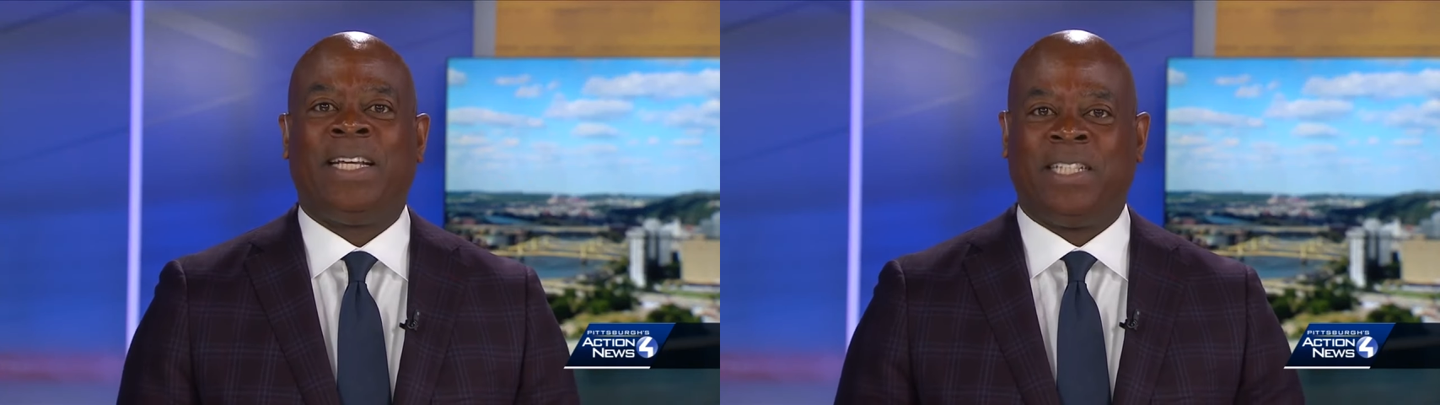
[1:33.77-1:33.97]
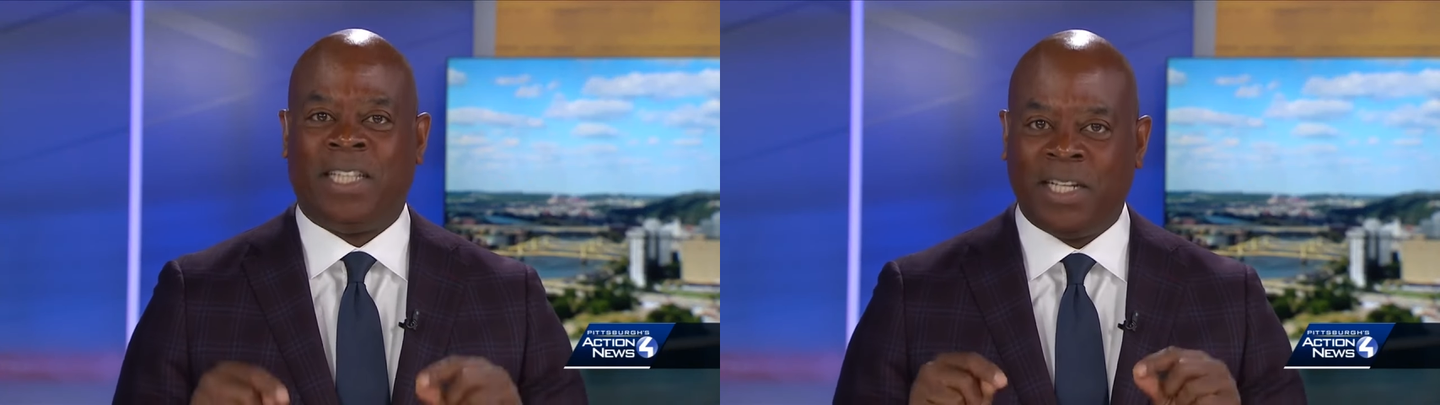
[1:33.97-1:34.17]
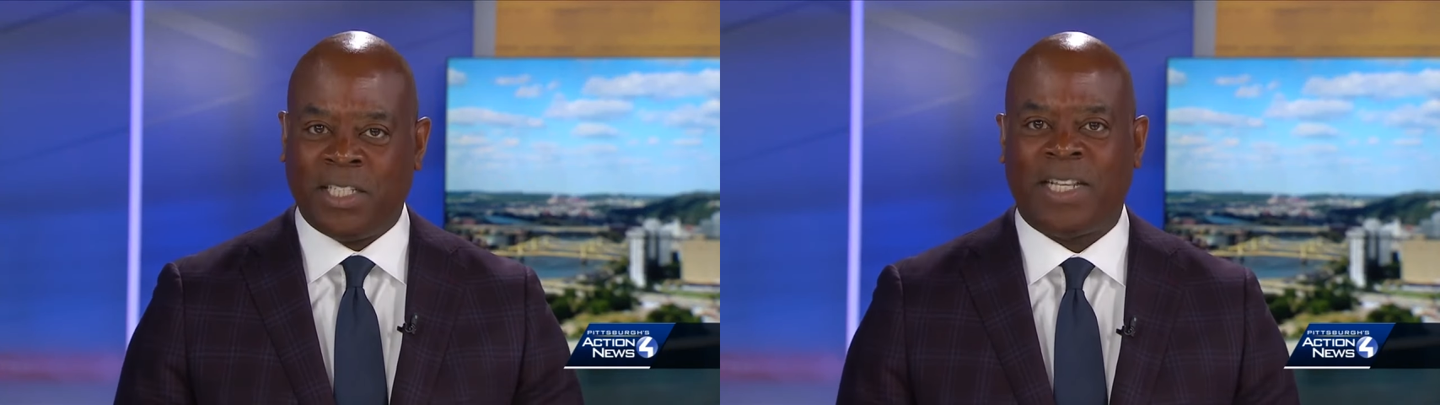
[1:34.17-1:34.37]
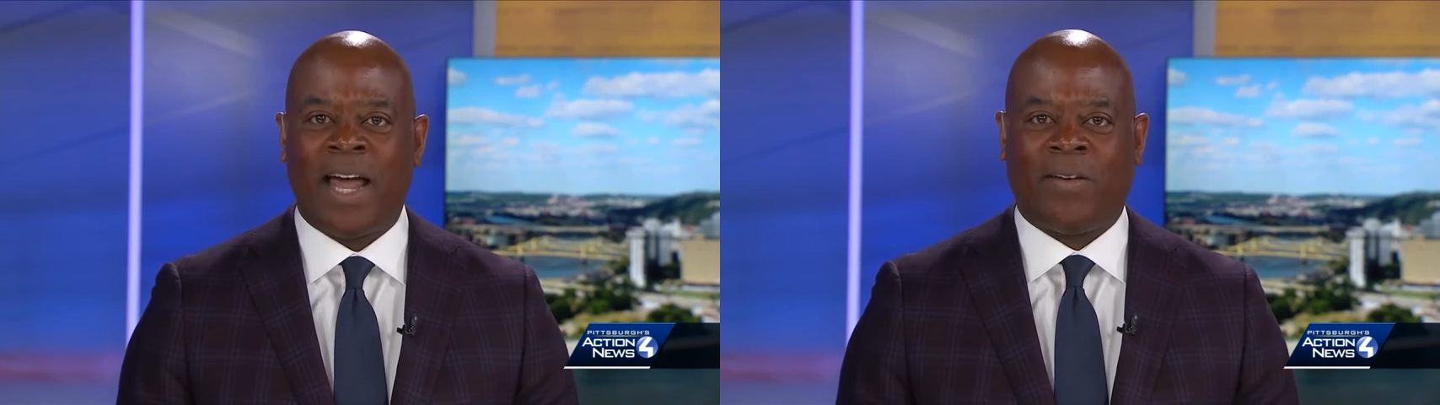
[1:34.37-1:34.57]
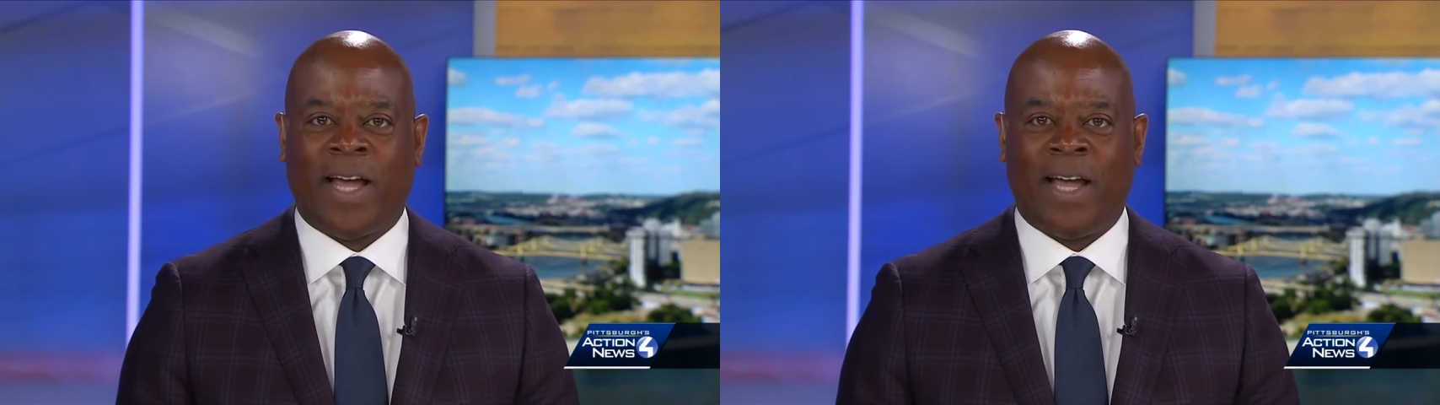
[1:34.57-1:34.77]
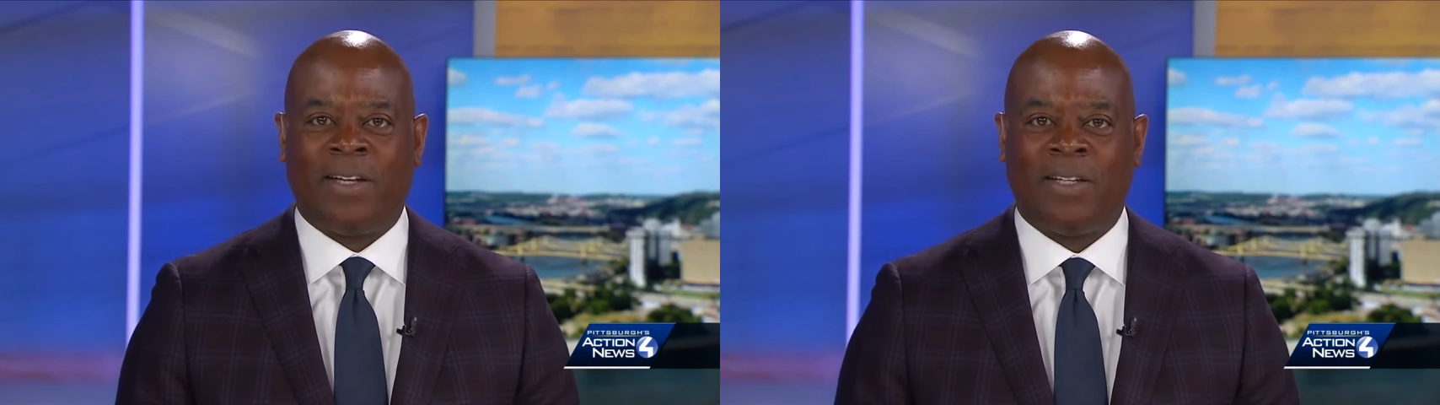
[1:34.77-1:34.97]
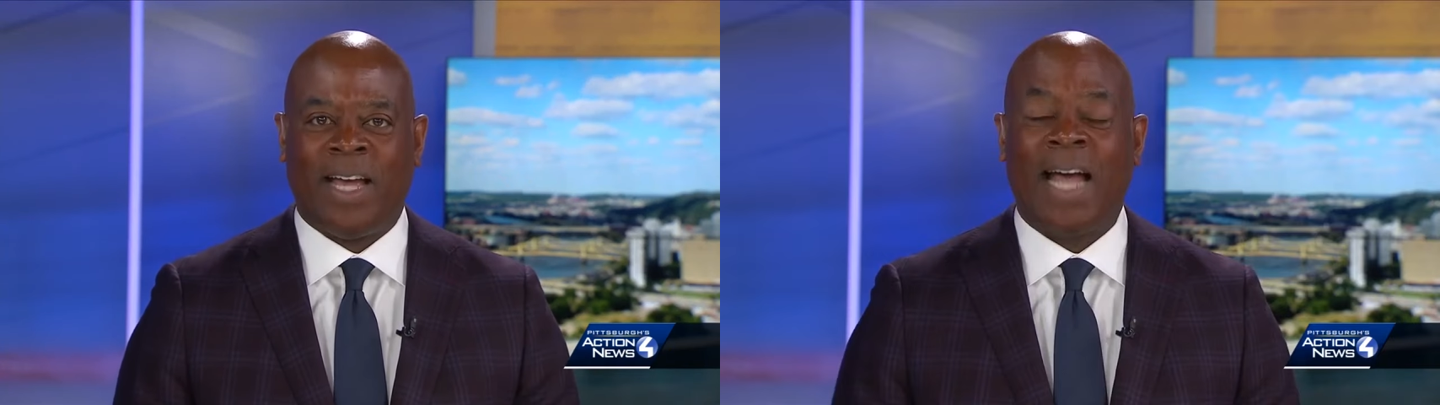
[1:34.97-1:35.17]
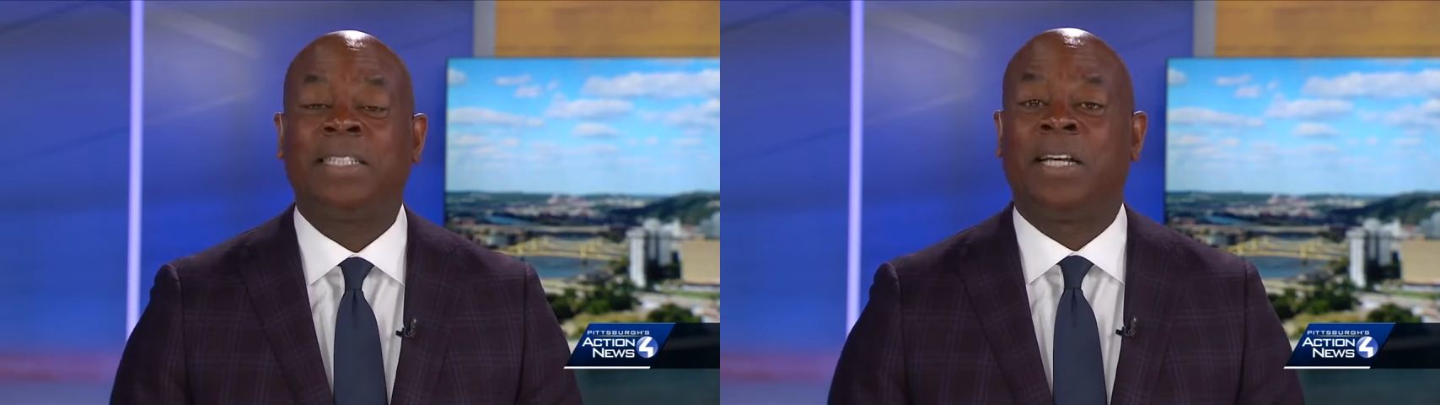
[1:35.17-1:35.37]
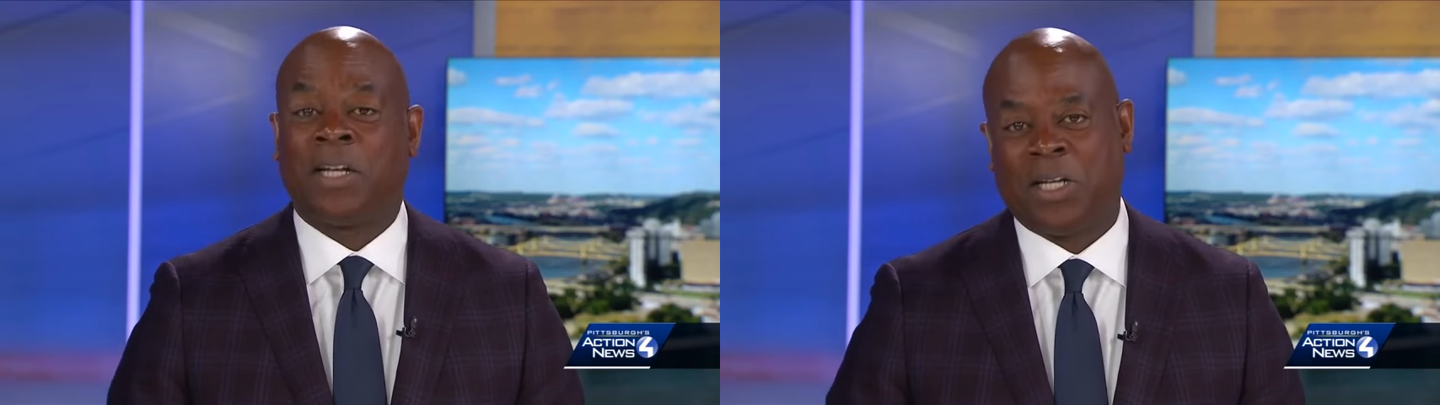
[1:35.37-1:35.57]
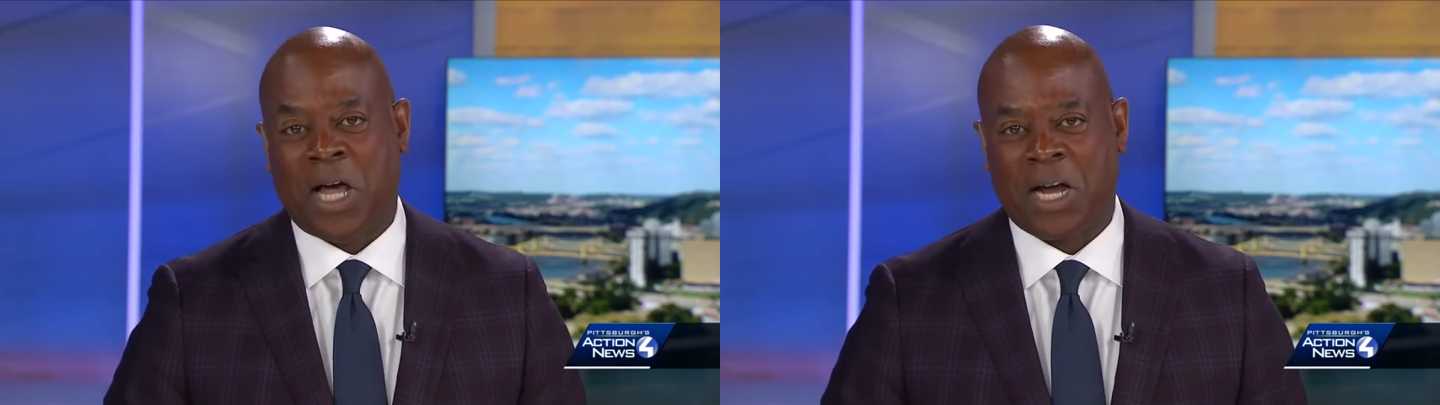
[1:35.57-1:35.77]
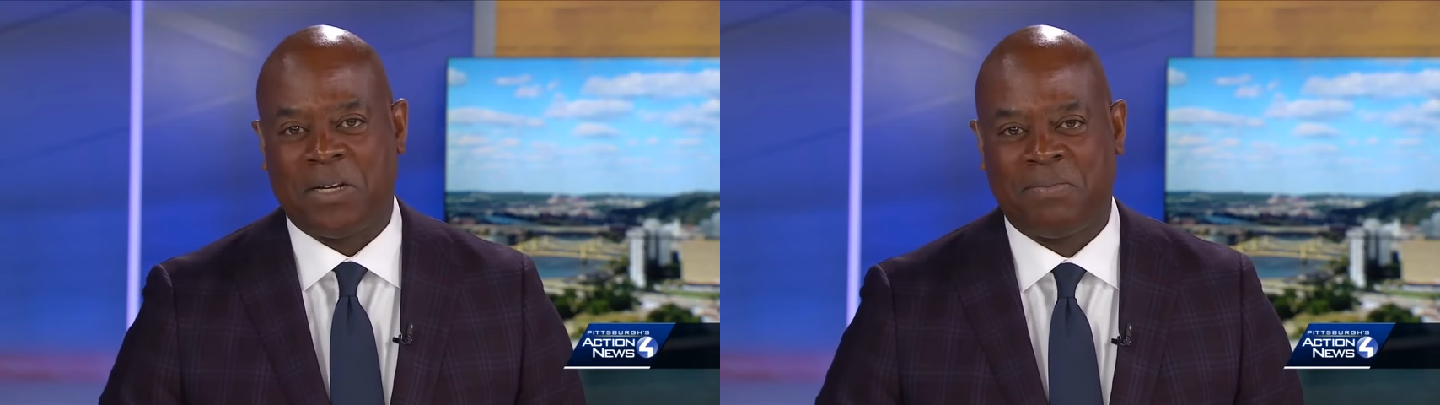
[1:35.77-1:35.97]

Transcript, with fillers: is this Saturday at 10 o'clock.